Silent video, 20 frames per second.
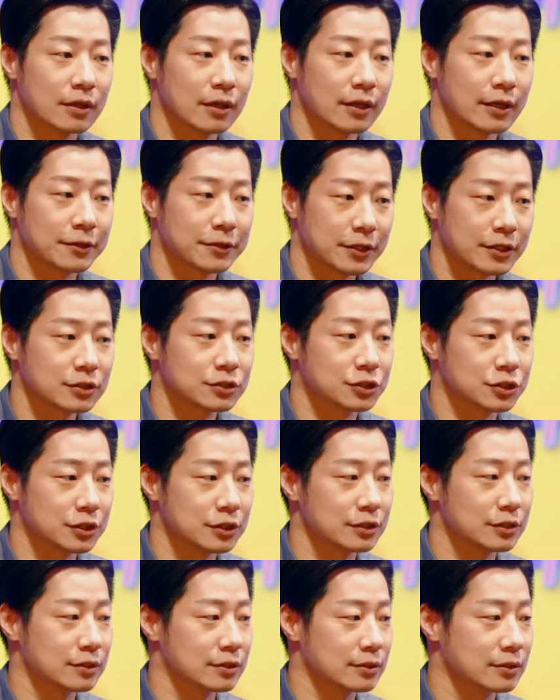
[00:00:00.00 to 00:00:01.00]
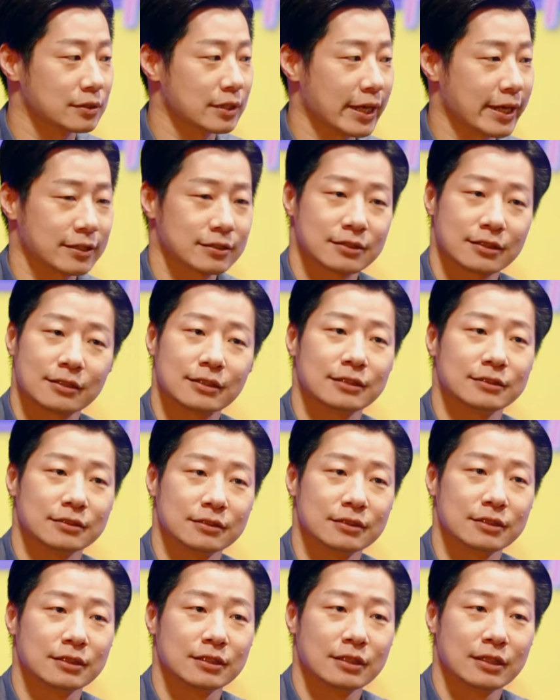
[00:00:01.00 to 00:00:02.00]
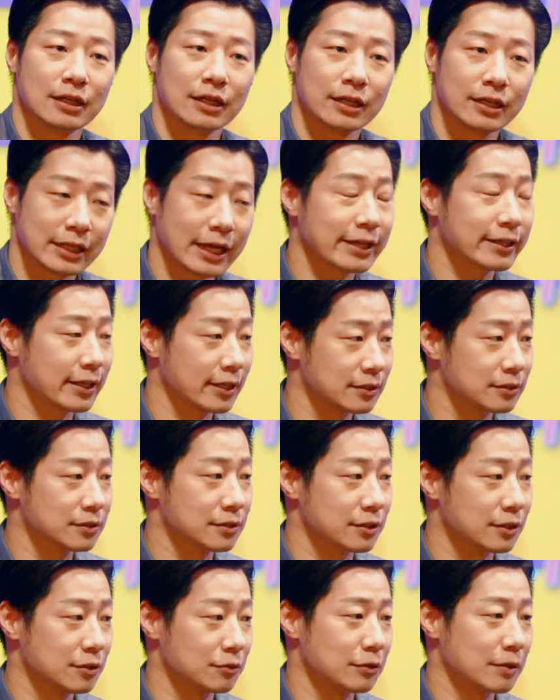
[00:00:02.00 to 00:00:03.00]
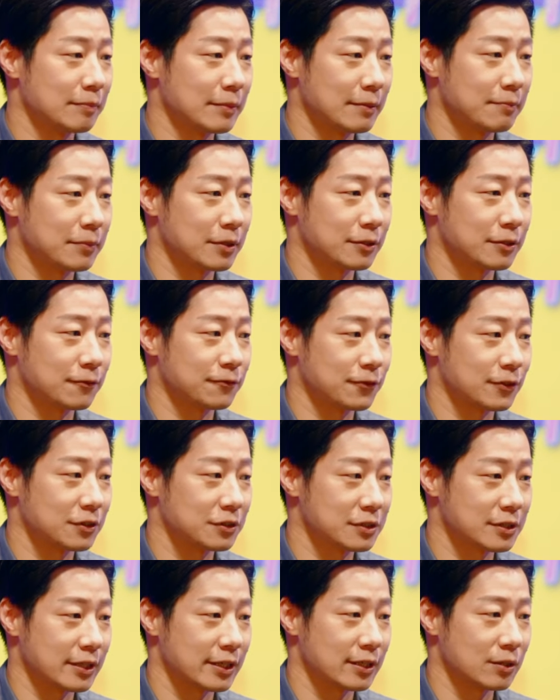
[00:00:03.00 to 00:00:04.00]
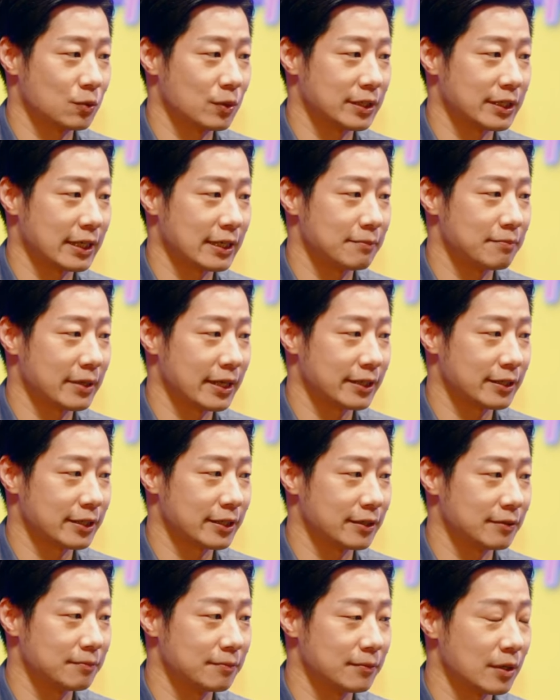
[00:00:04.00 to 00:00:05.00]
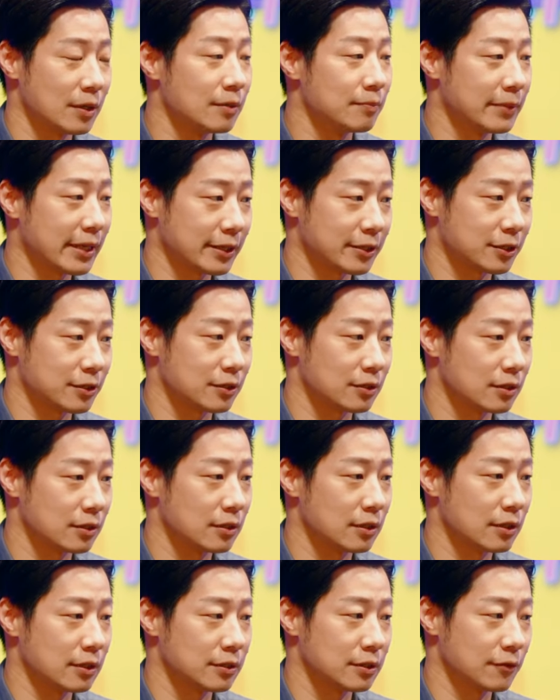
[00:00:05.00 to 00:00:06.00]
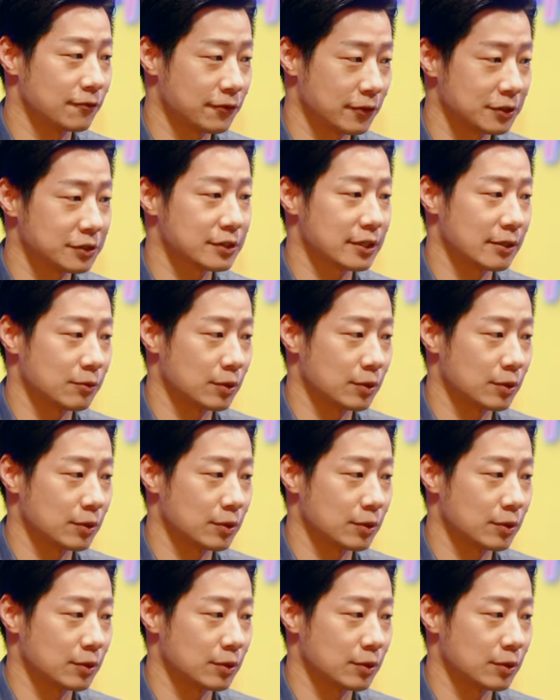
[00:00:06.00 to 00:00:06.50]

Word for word: I think she's excellent. And I can still remember the first day when I met him, uh, met her, uh, the first day